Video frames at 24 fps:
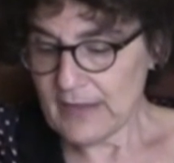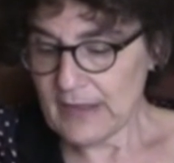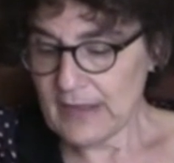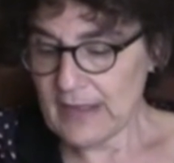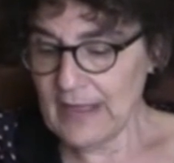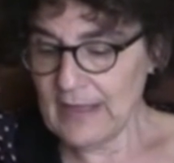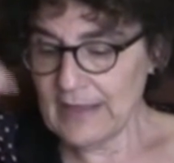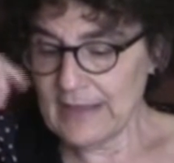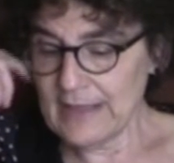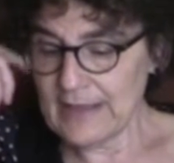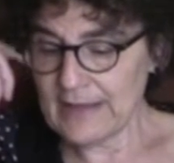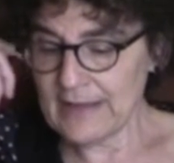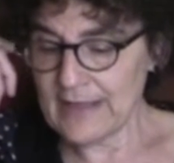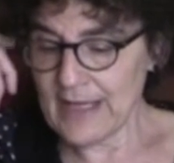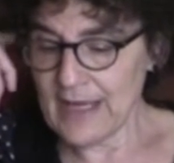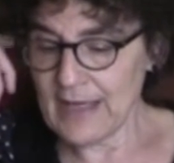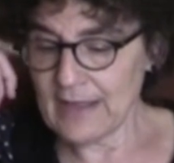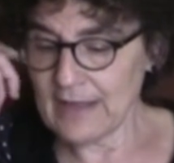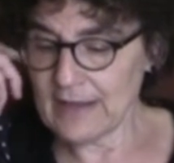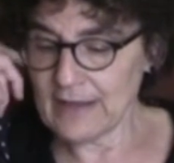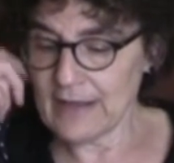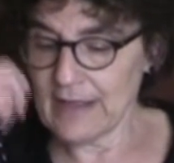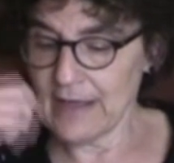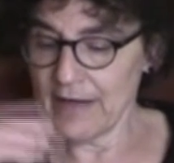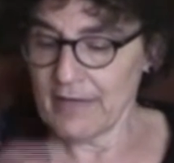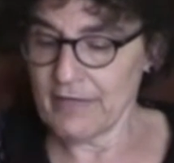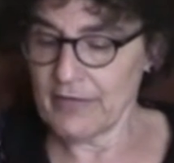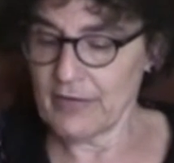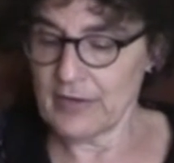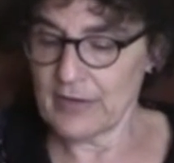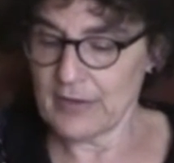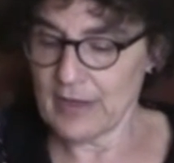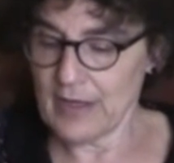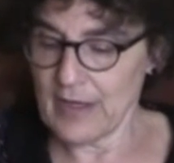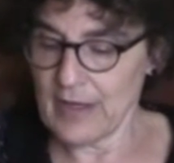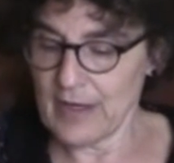And at that
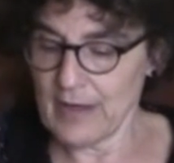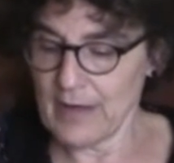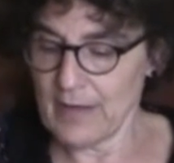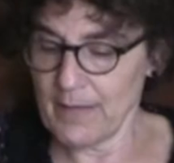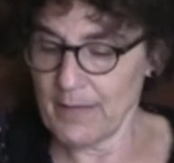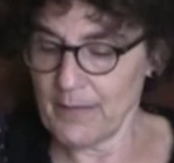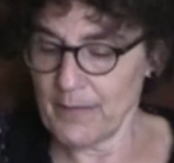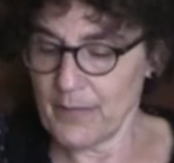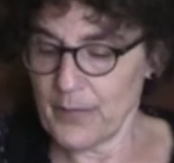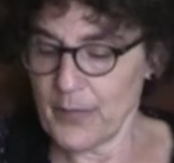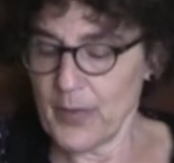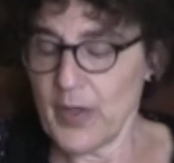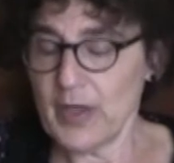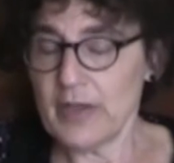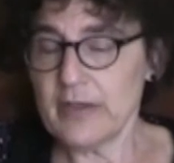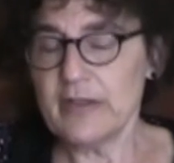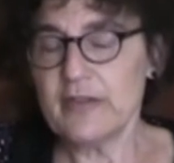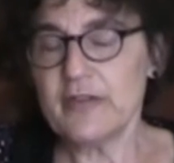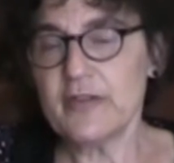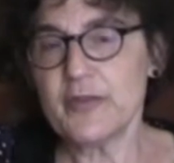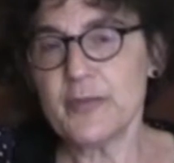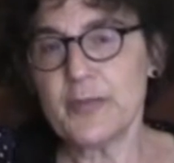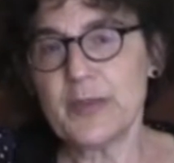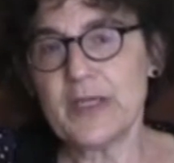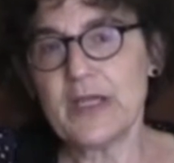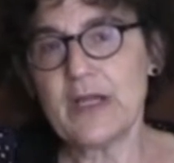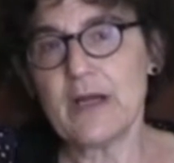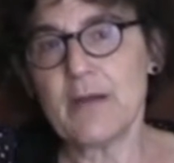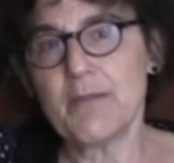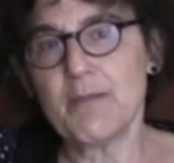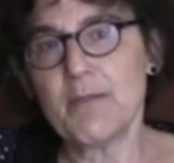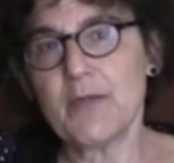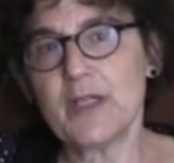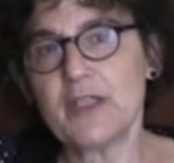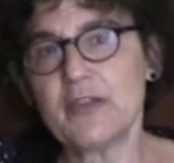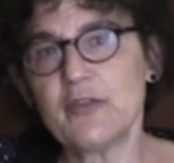level, partners
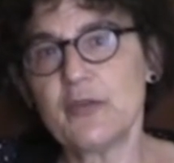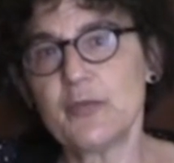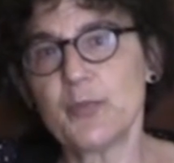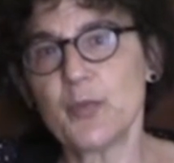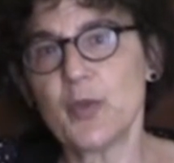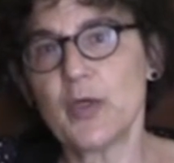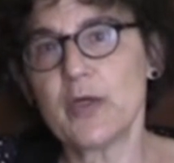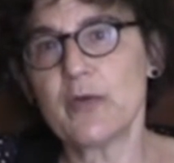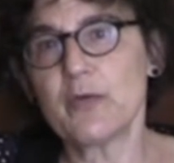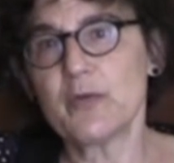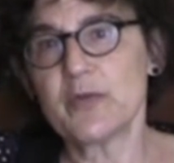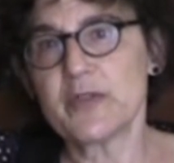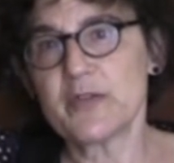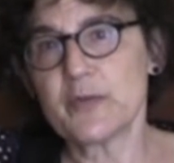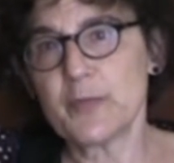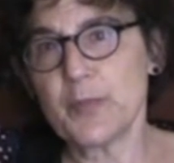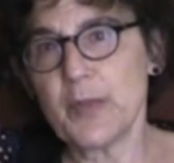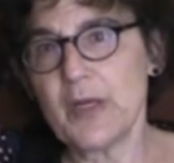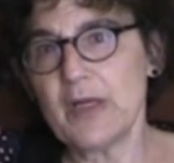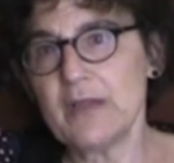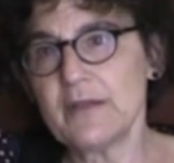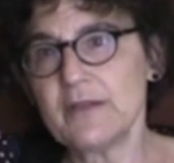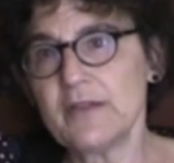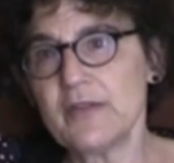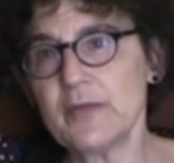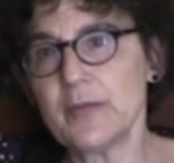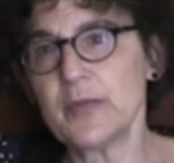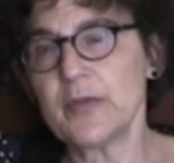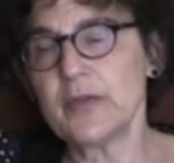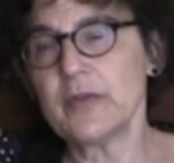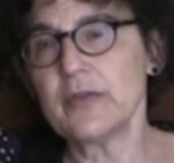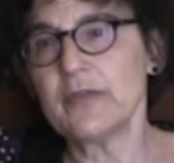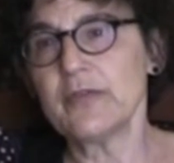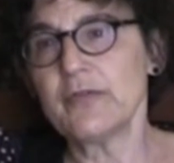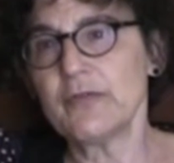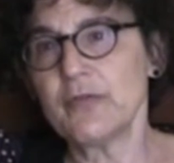become much more
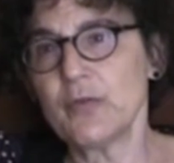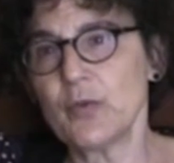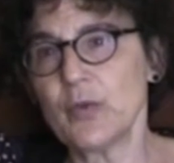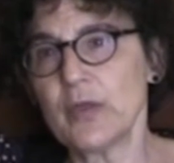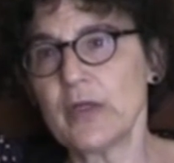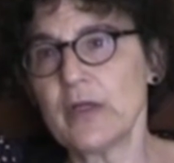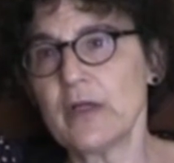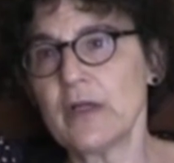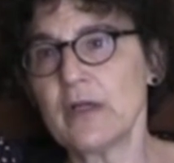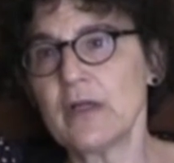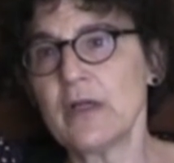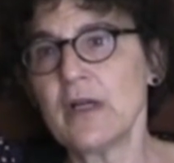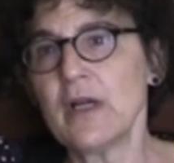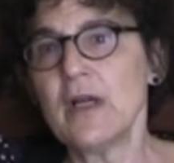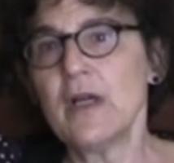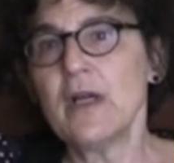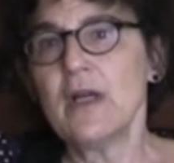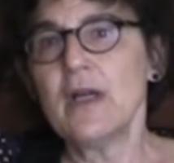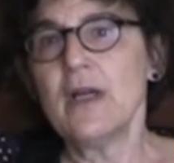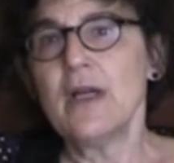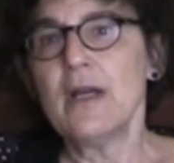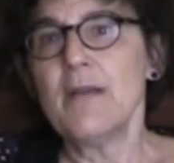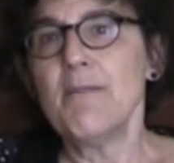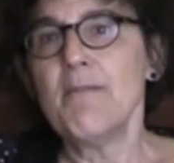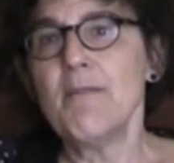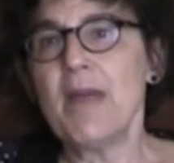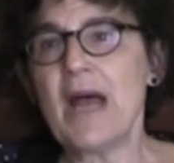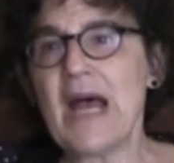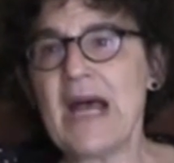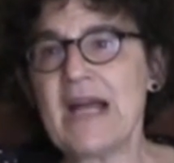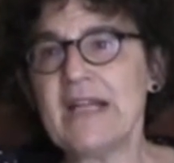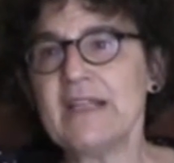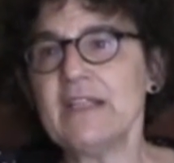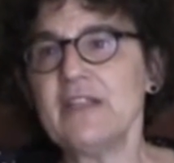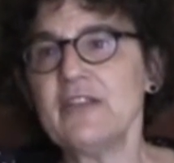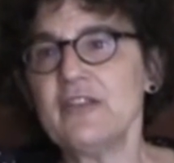responsible for
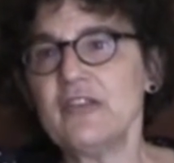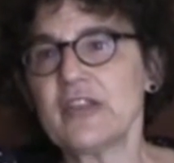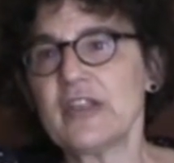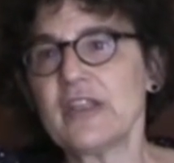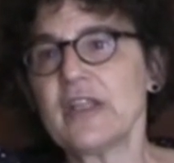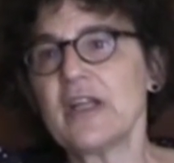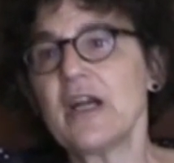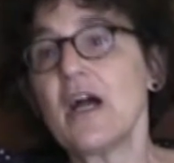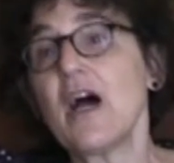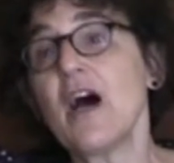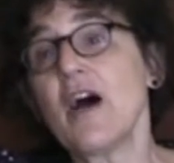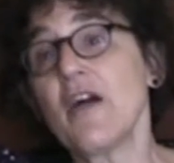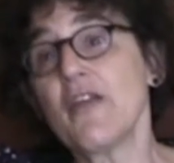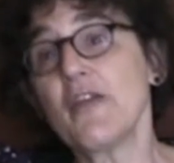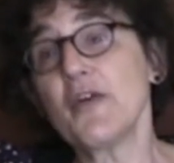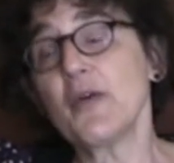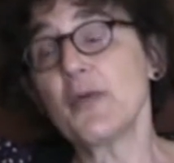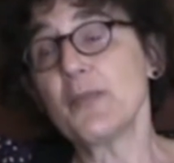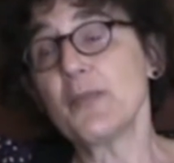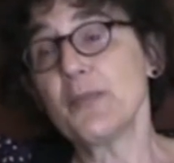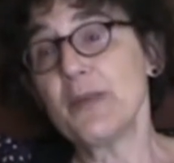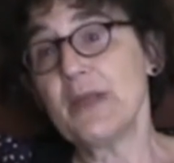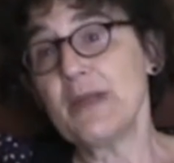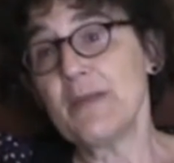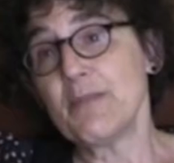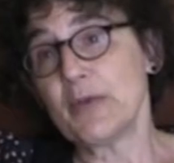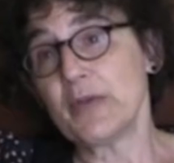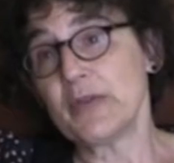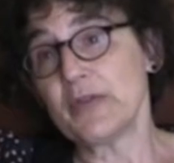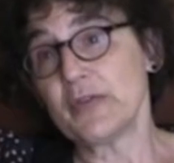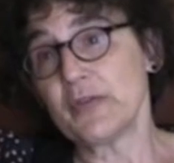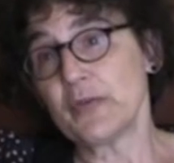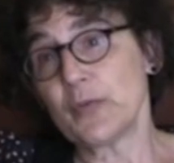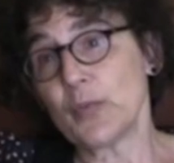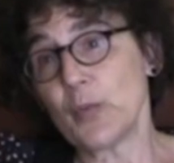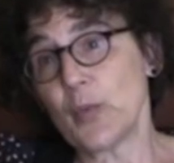managing other
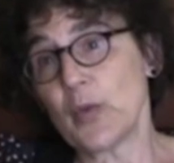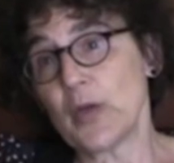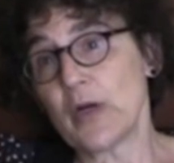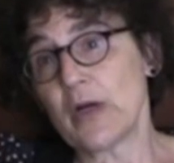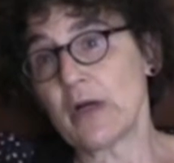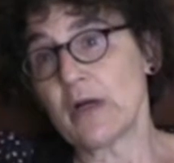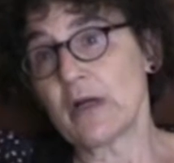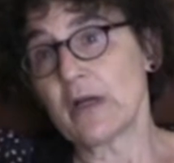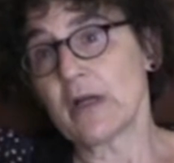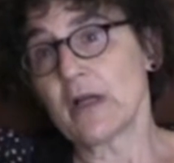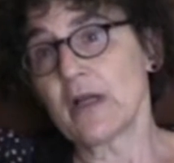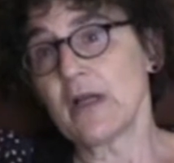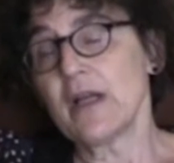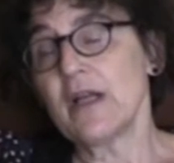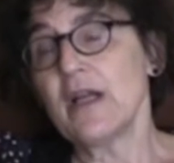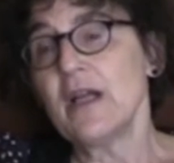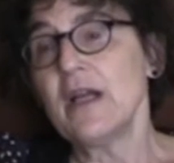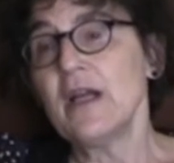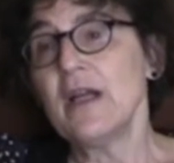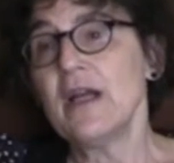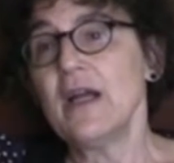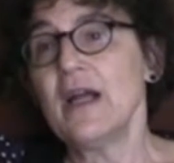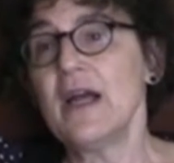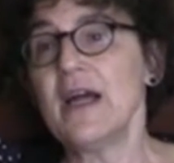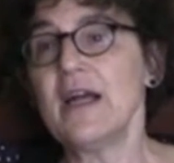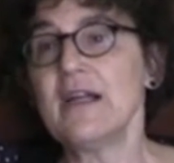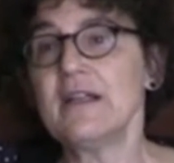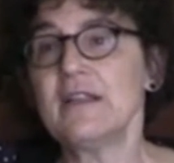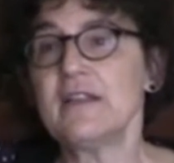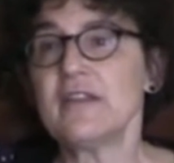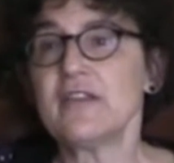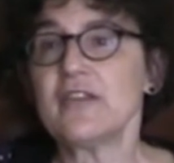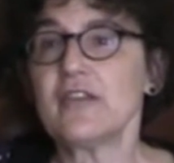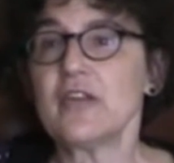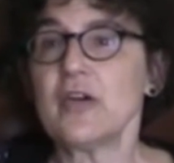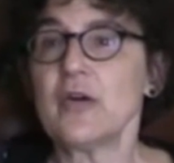people's work.
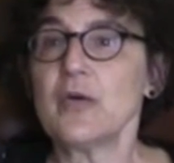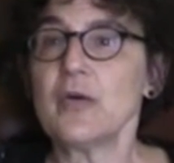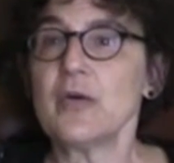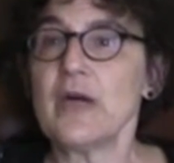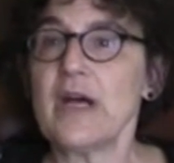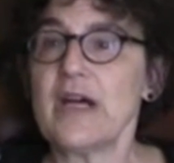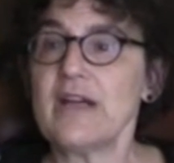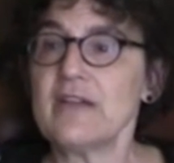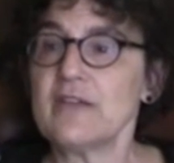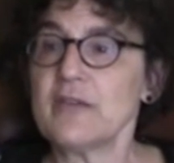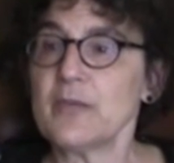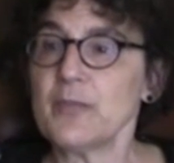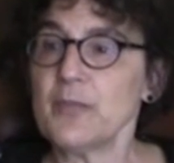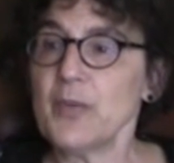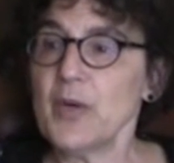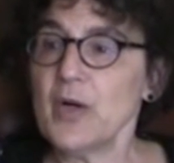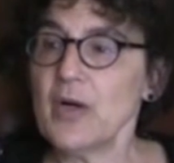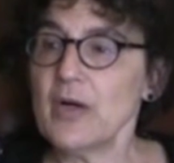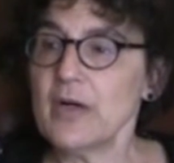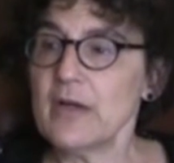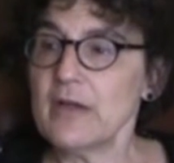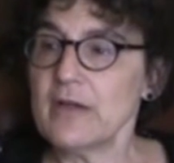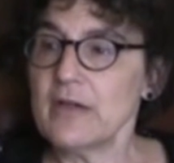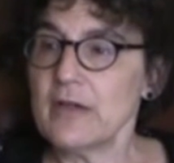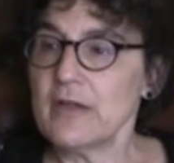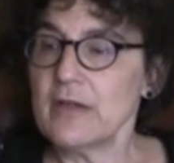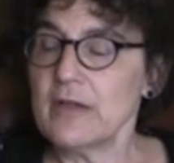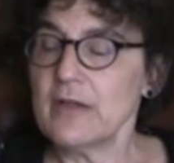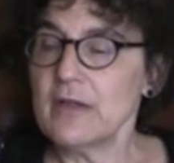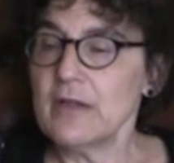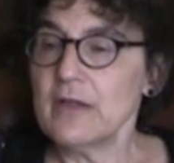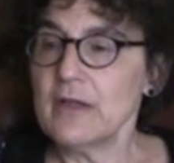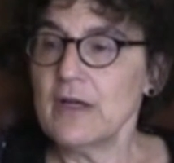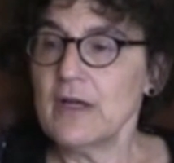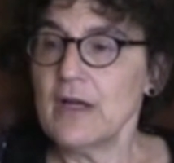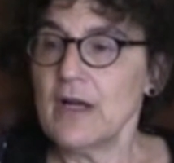And so as a
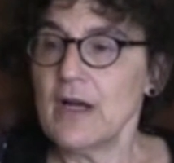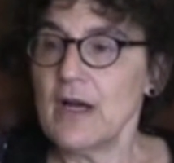partner,